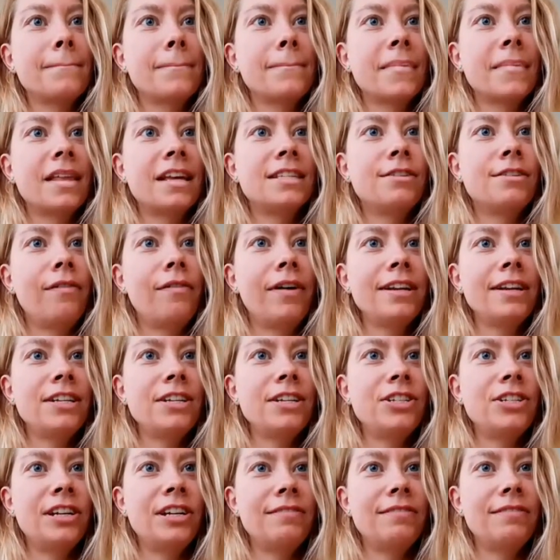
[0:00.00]
So I want to
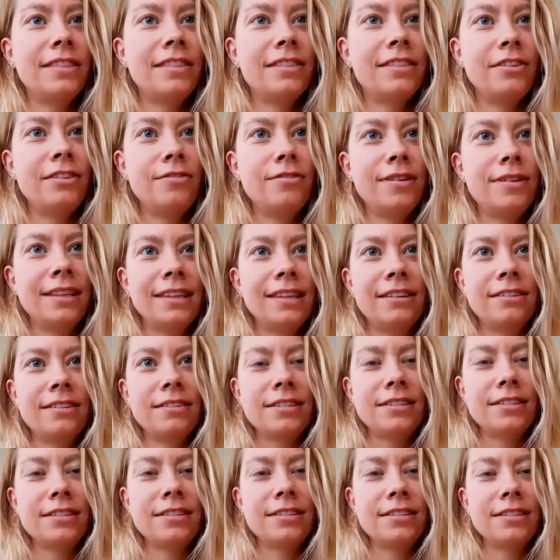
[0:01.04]
share with you a little
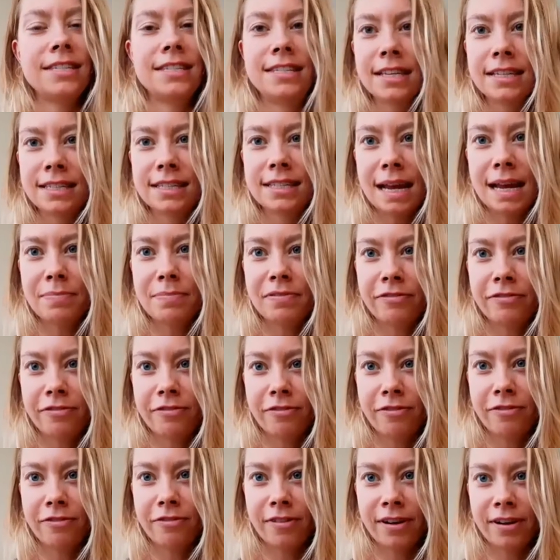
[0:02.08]
six-step
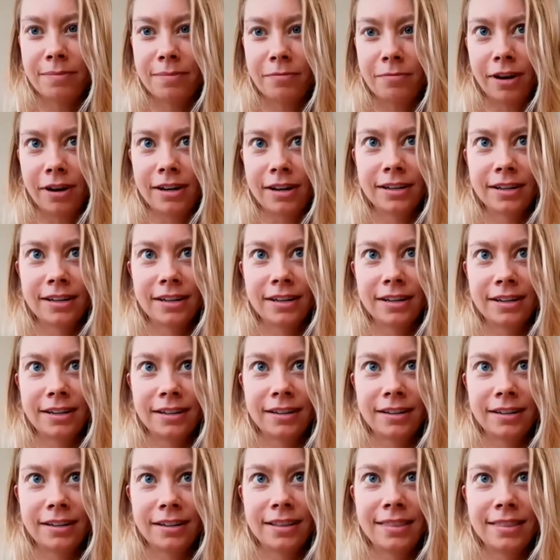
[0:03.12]
framework
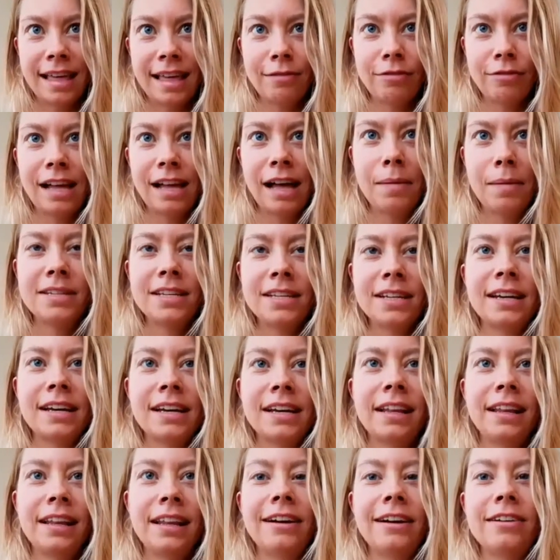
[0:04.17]
that will help to
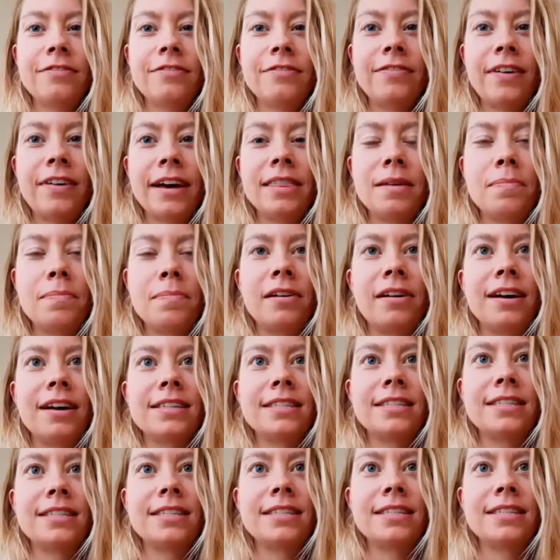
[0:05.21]
clarify the
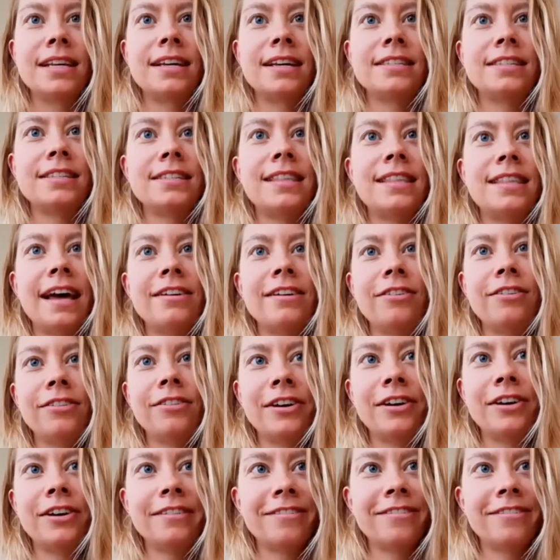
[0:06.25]
process that you'll go